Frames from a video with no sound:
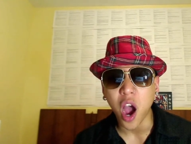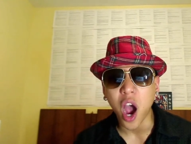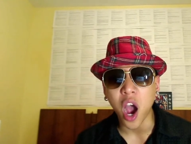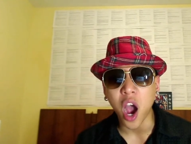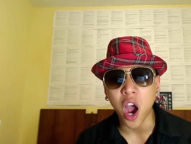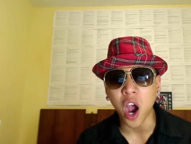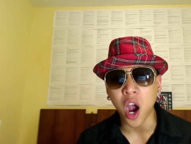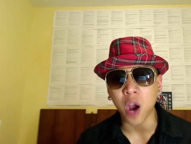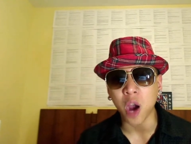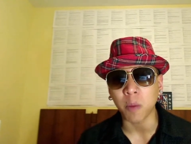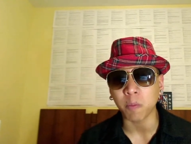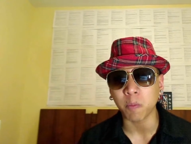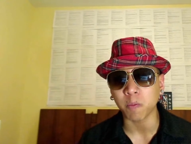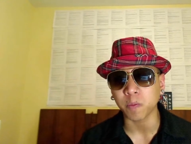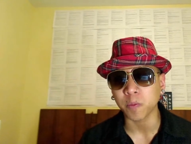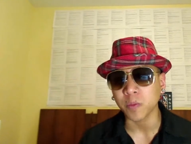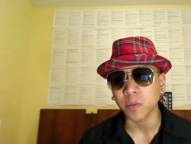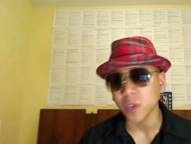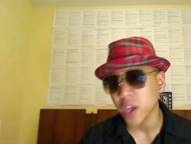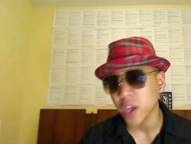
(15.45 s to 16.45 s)

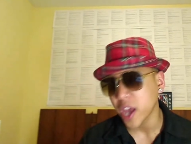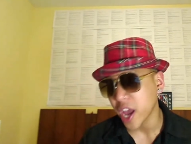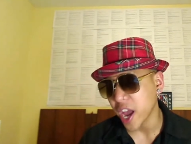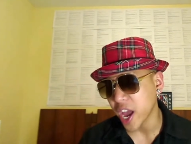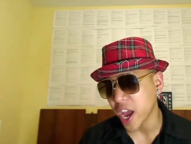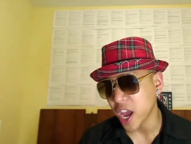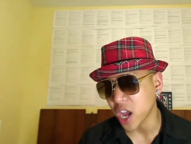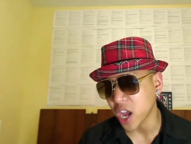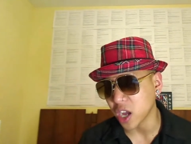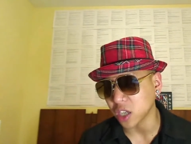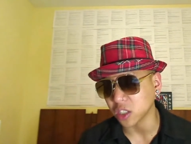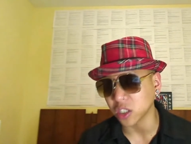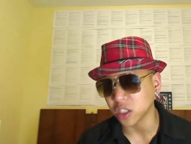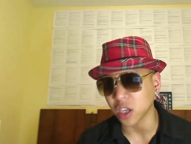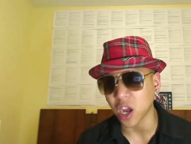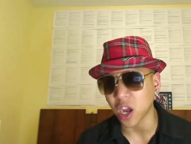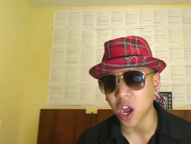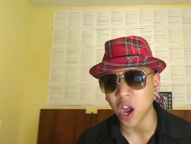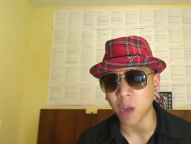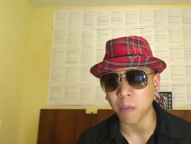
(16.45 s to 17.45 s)
um, and,
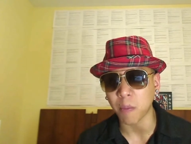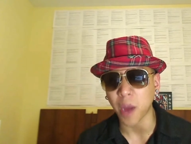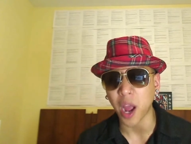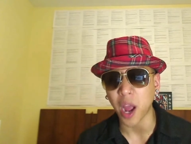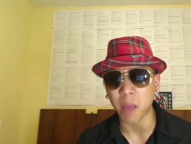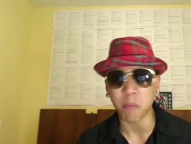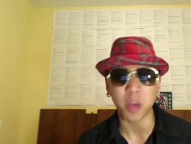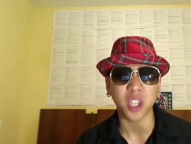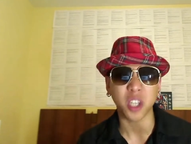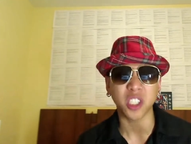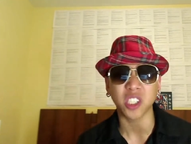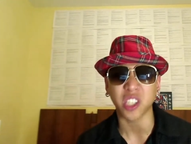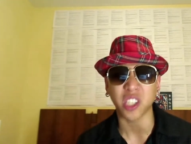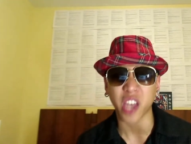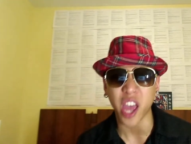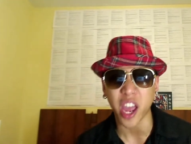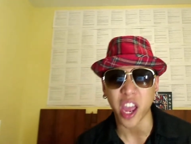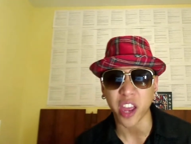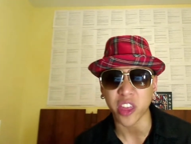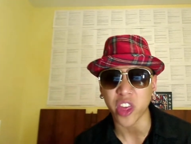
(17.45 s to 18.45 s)
um, I must
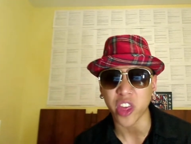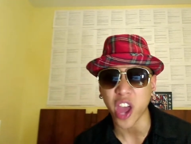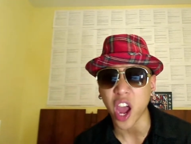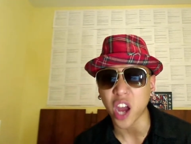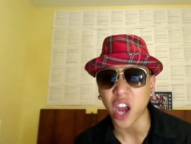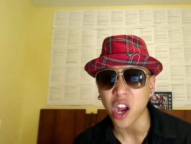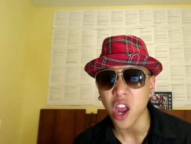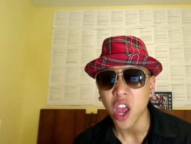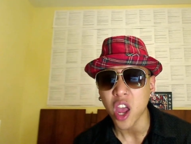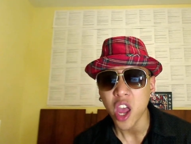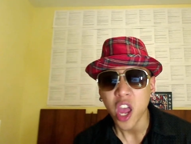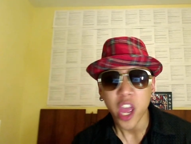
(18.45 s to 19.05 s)
say that